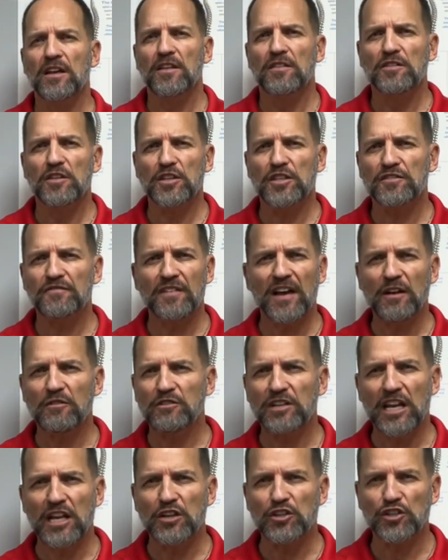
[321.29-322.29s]
This
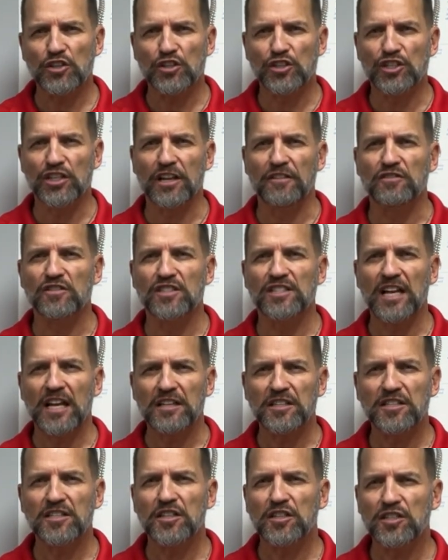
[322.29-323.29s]
foundation shift
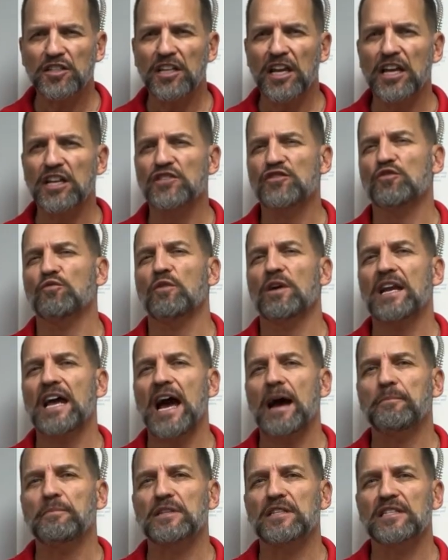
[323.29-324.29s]
sets the stage for what
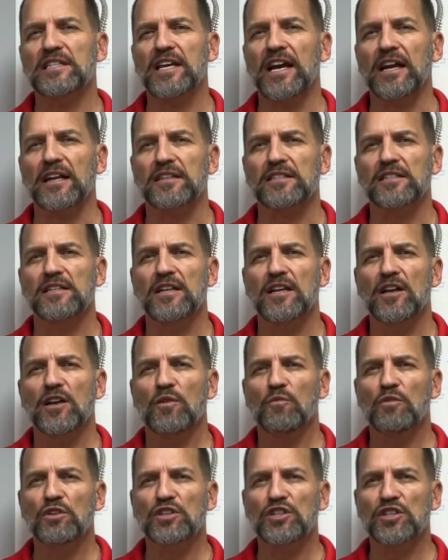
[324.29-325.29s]
happens next,
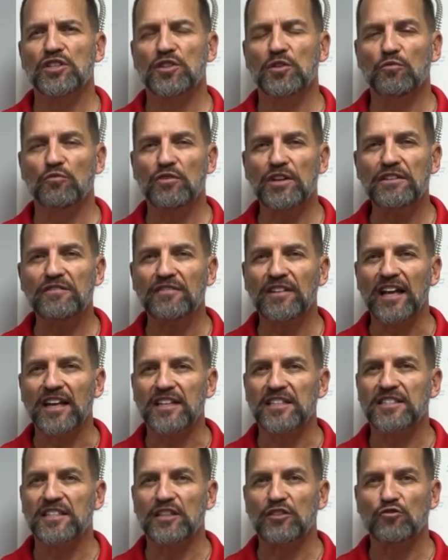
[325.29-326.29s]
which is the
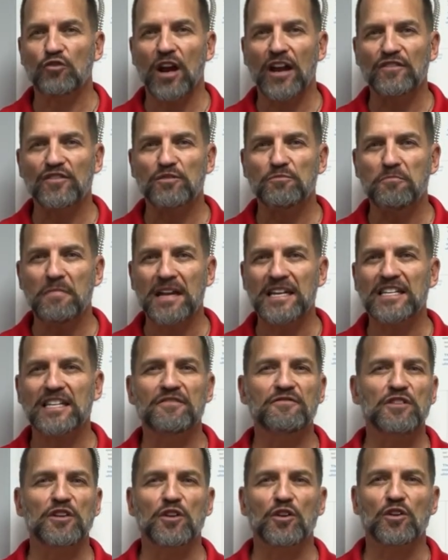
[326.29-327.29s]
reflex that drives many of
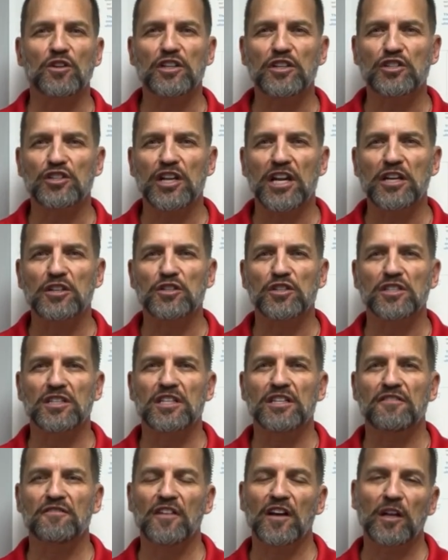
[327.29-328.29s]
the early changes in
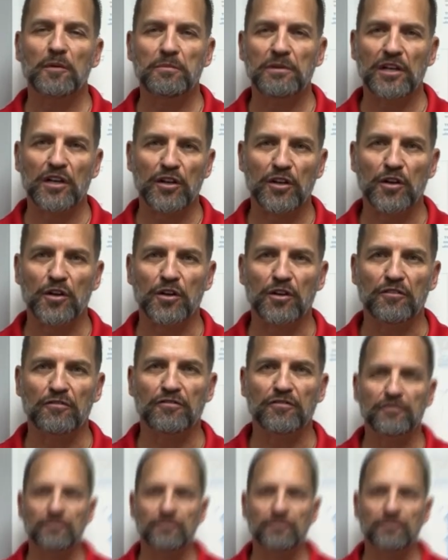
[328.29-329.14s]
developing a curve.